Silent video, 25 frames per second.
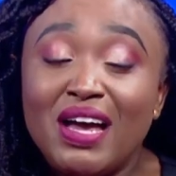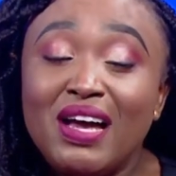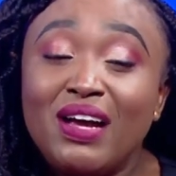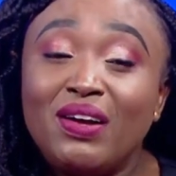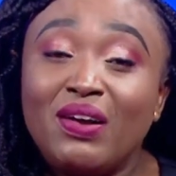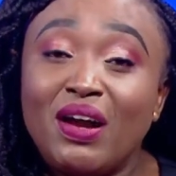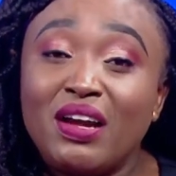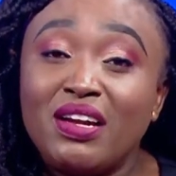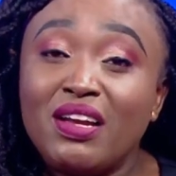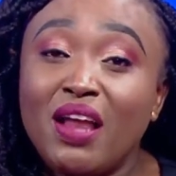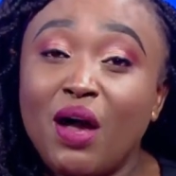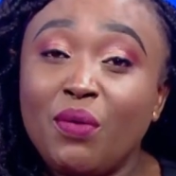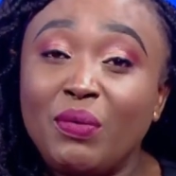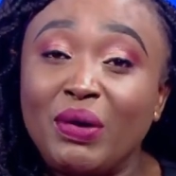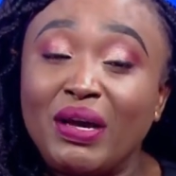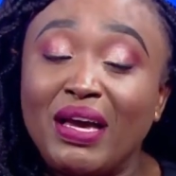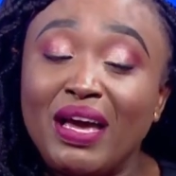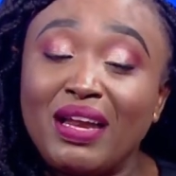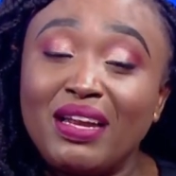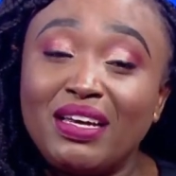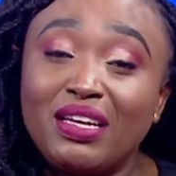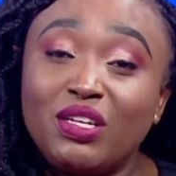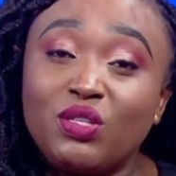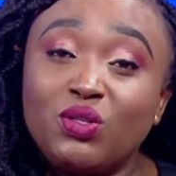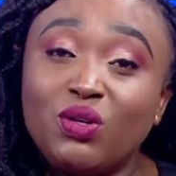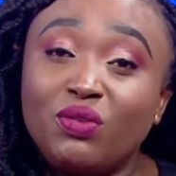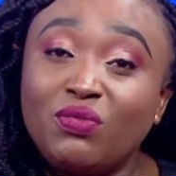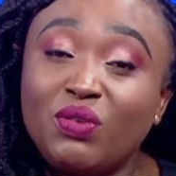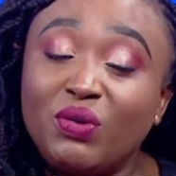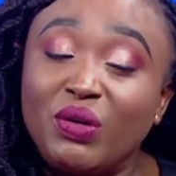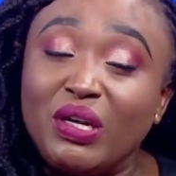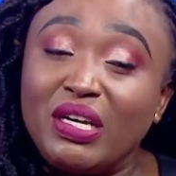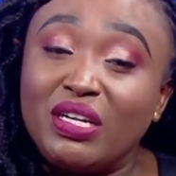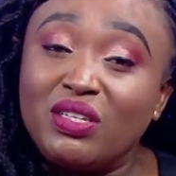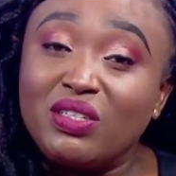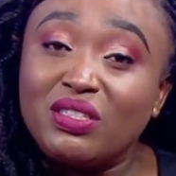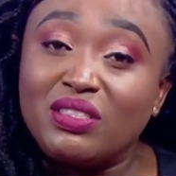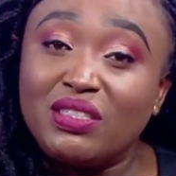Right now, we're getting into a
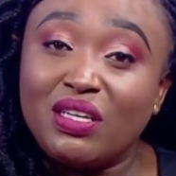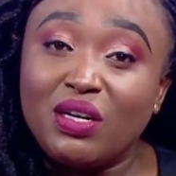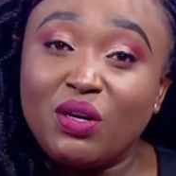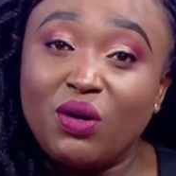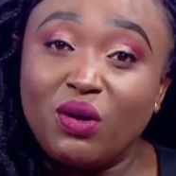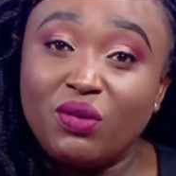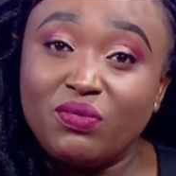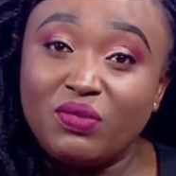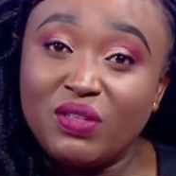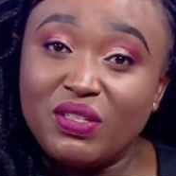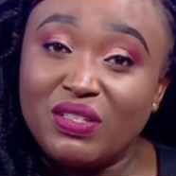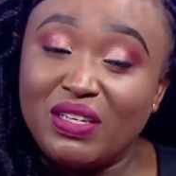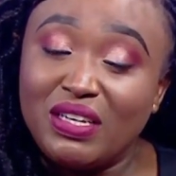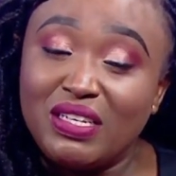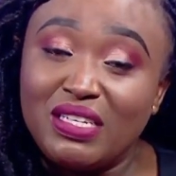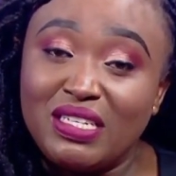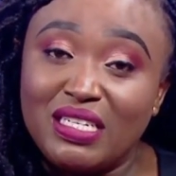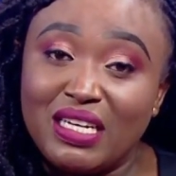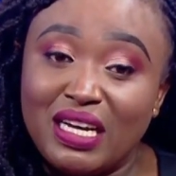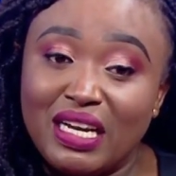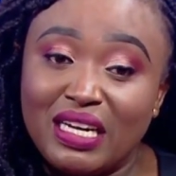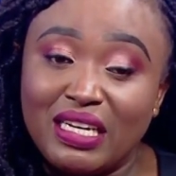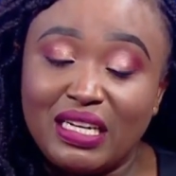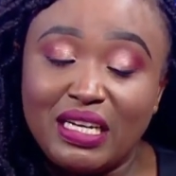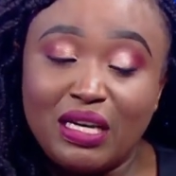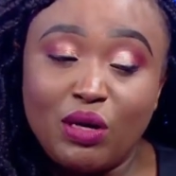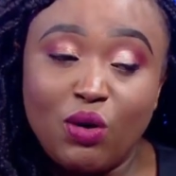very interesting conversation.